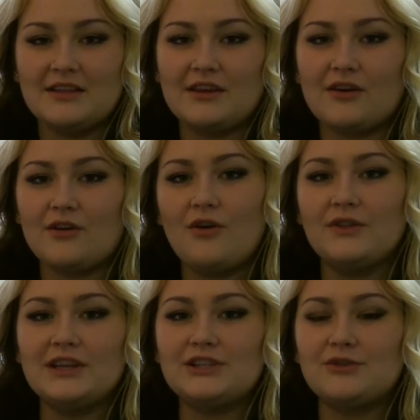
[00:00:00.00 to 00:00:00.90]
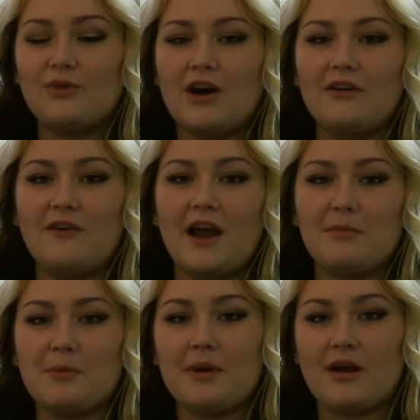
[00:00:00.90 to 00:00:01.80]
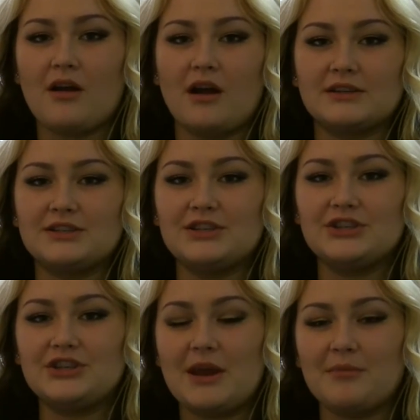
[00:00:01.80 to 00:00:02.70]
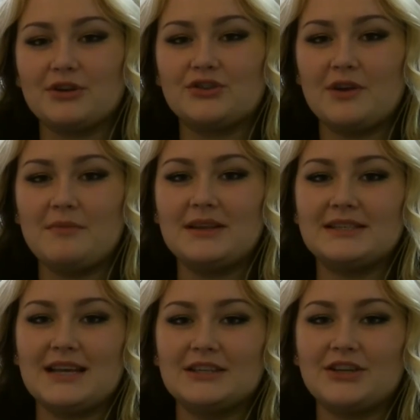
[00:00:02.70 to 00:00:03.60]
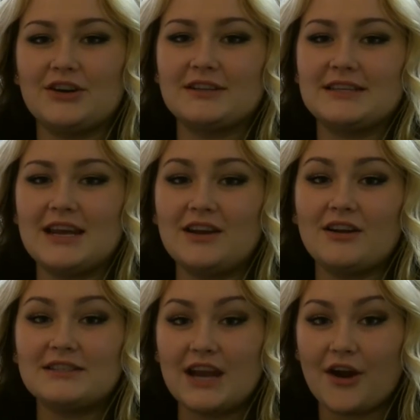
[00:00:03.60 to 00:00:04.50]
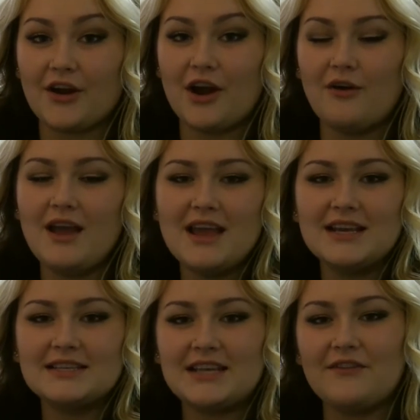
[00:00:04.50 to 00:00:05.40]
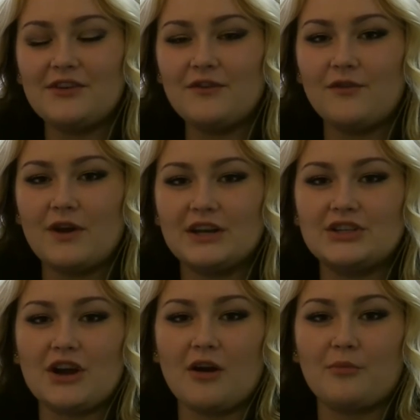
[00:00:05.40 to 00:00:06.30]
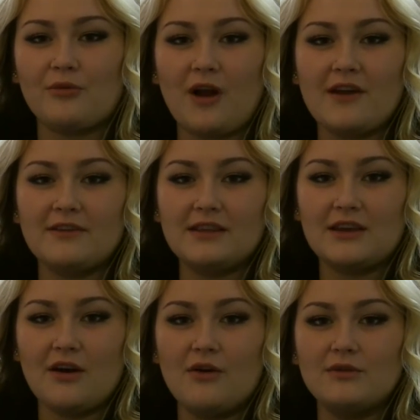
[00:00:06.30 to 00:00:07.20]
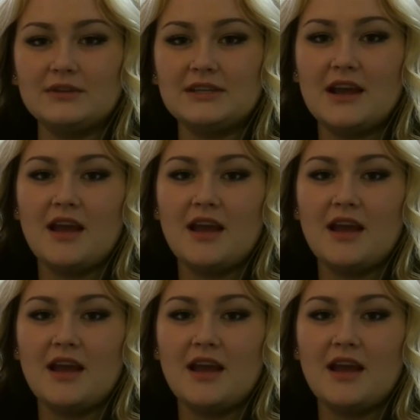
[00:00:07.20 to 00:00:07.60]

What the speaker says: There are only 12 hyperbaric oxygen chamber treatment centers in Ontario, 7 of which are privately owned,